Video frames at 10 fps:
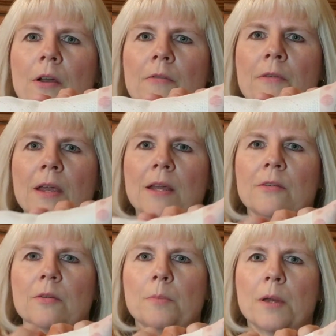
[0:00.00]

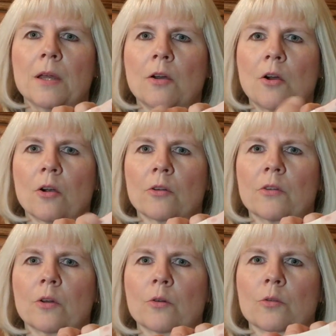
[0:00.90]
faint pink heart
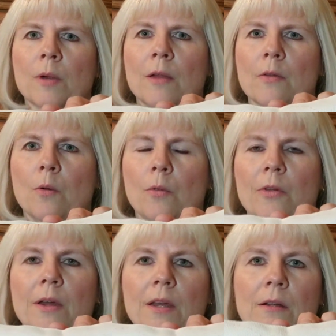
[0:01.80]
that goes around the whole
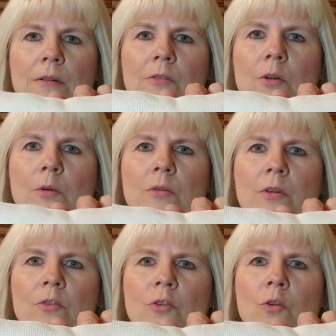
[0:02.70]
thing. So it
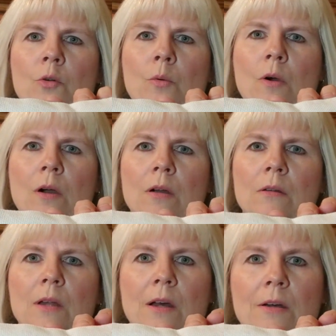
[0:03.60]
says, "You are
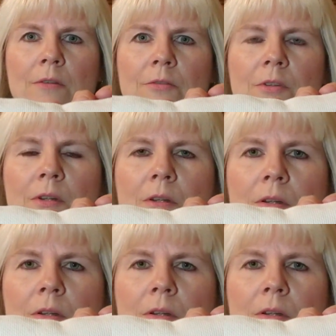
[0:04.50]
loved."